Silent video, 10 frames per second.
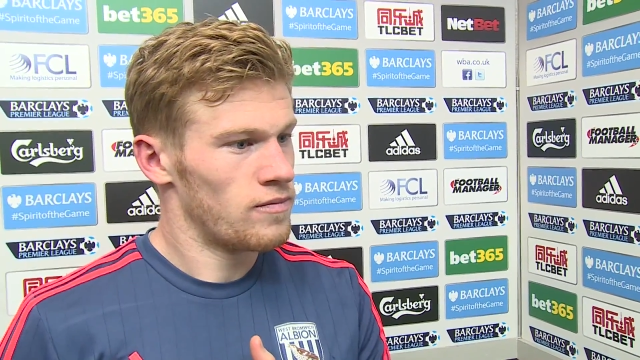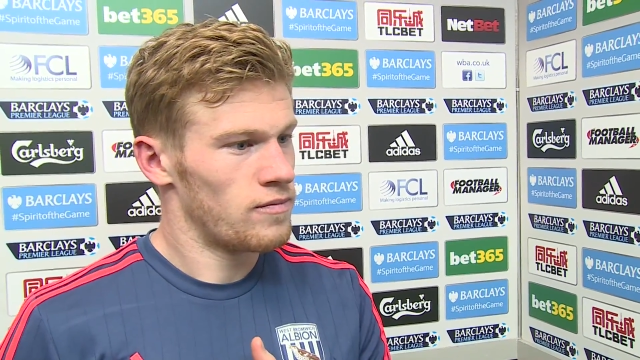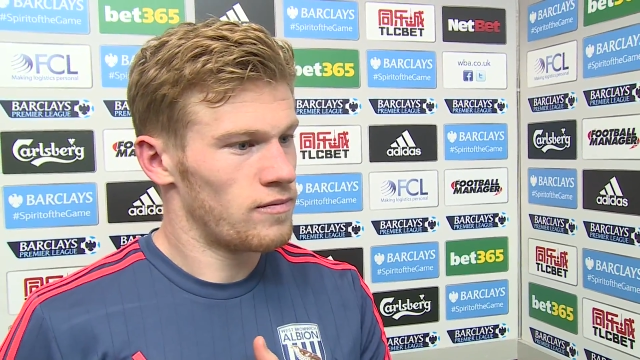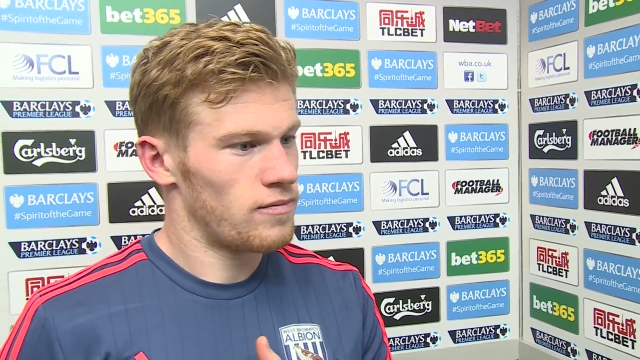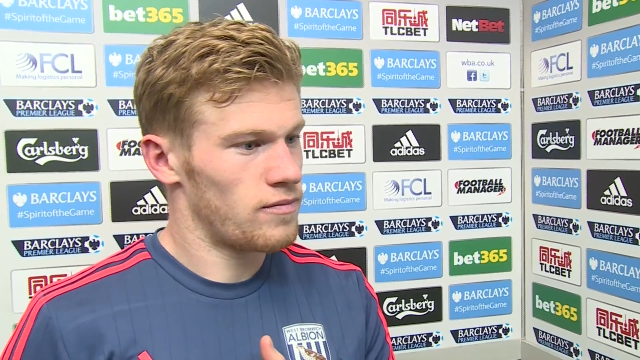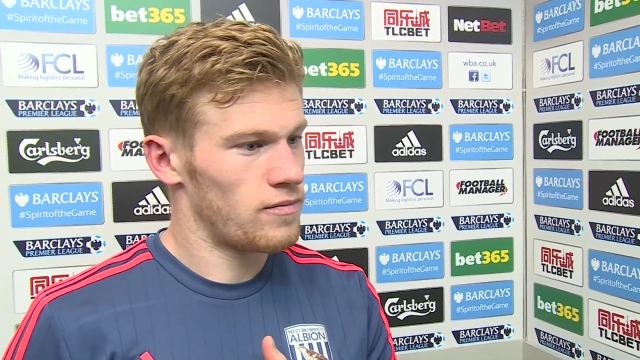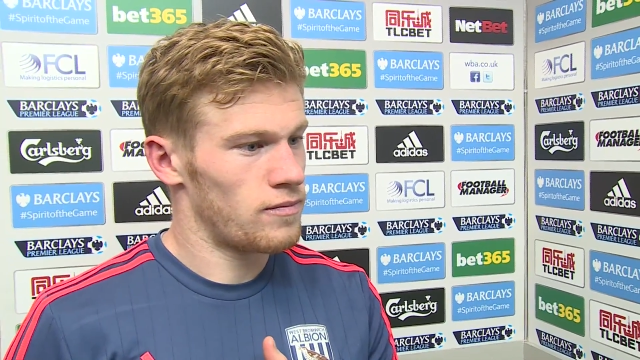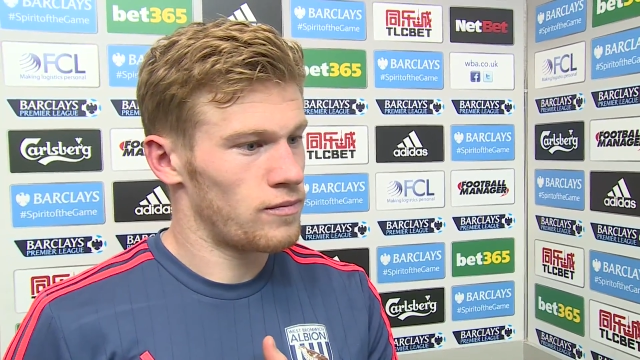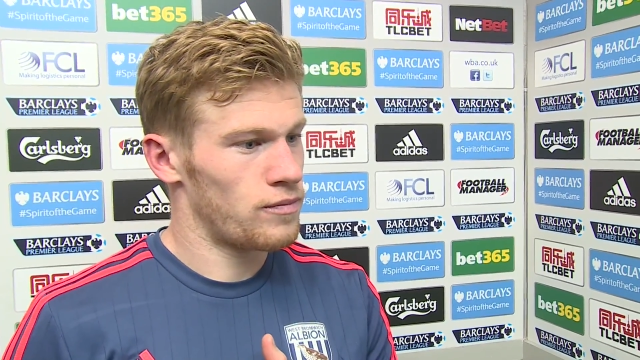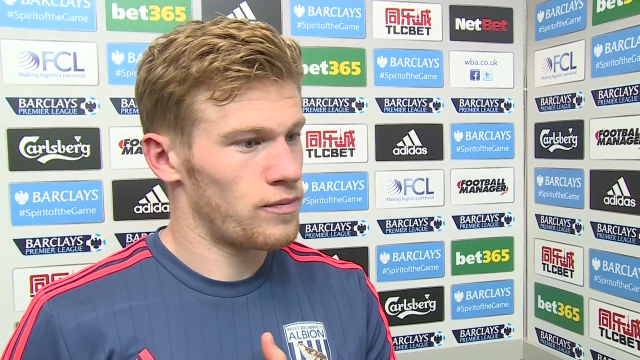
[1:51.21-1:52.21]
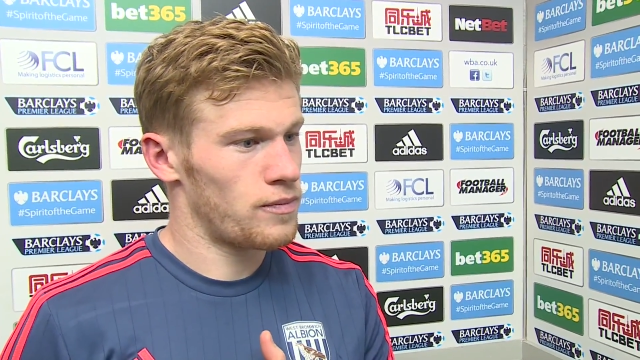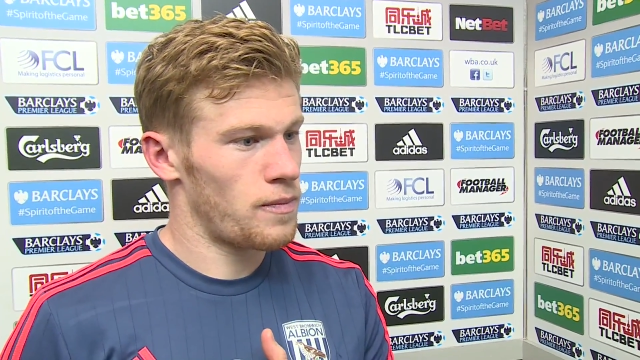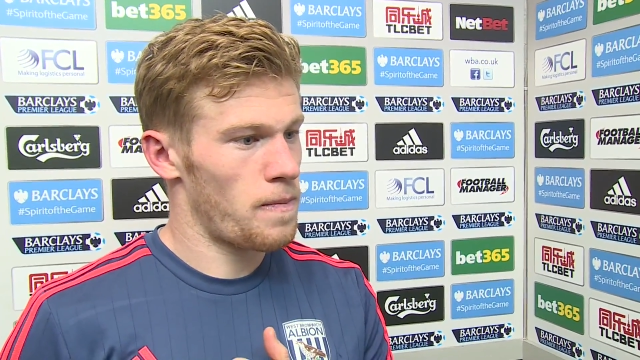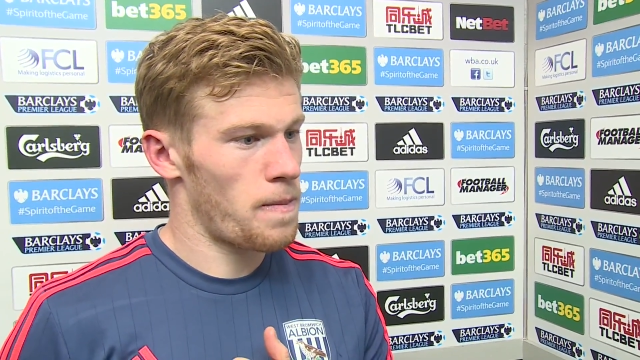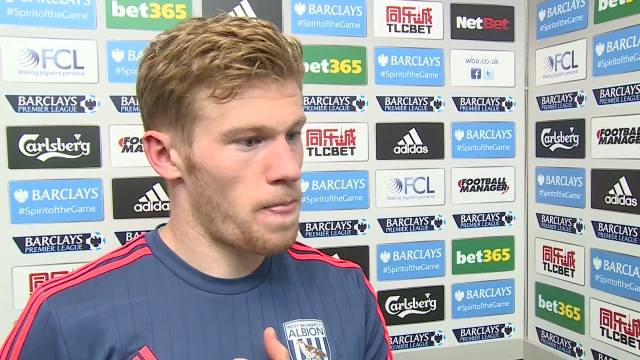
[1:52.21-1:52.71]
It's been a good
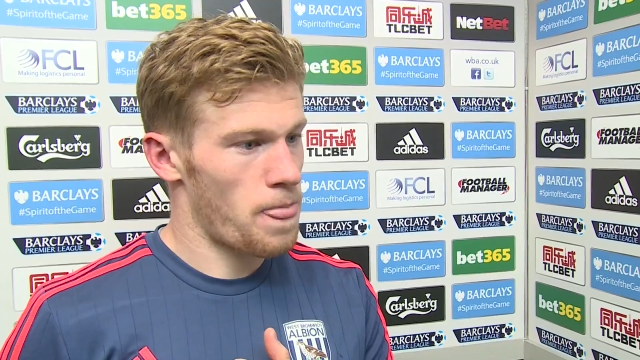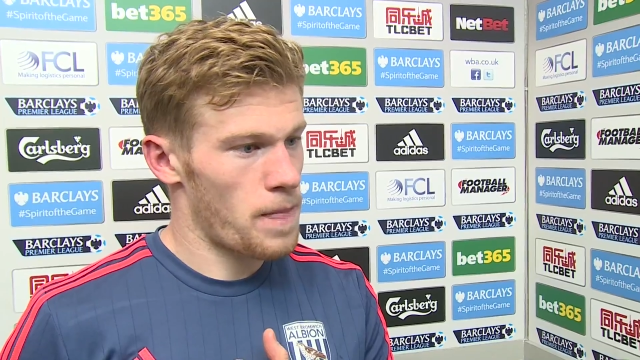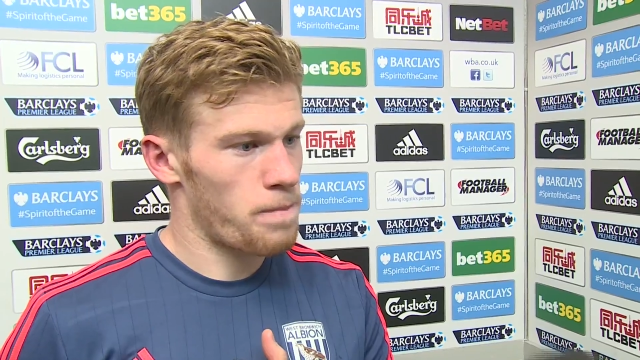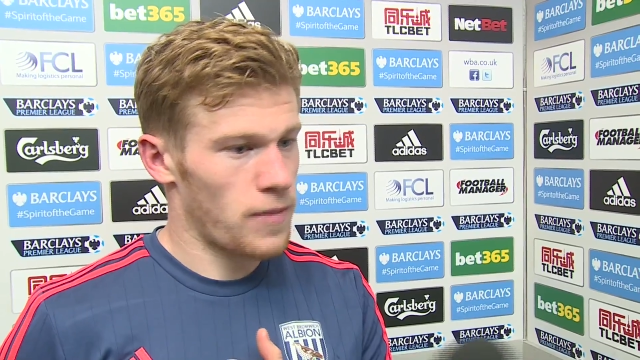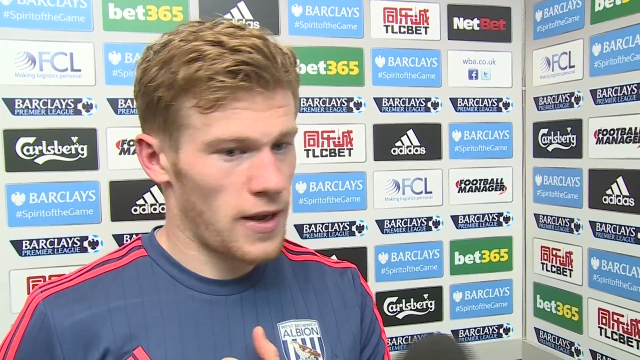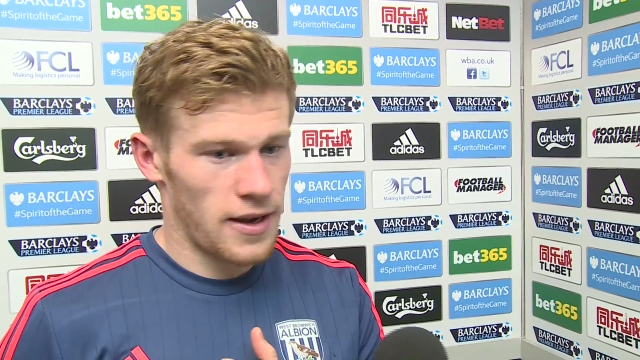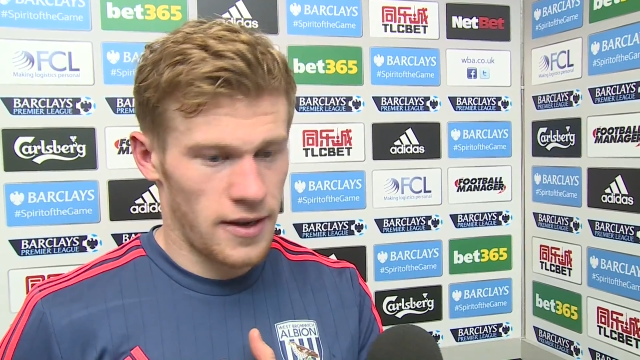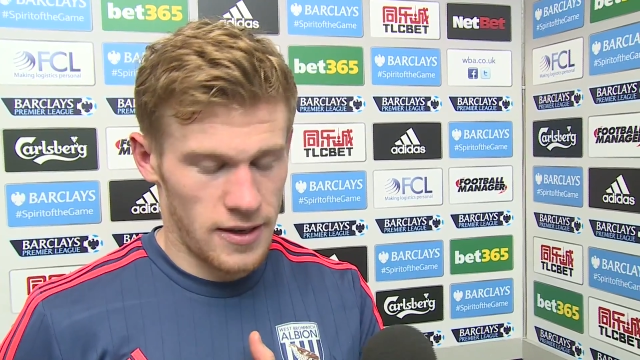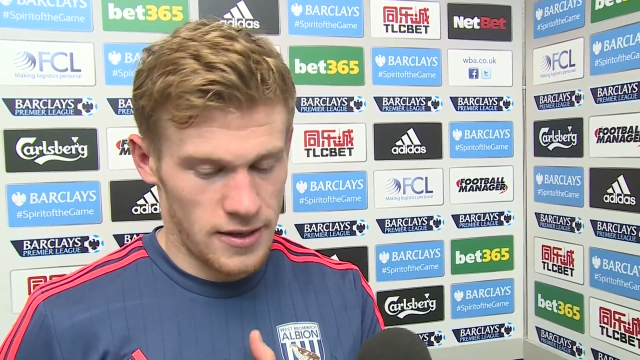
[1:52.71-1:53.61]
run, hasn't it? Yeah.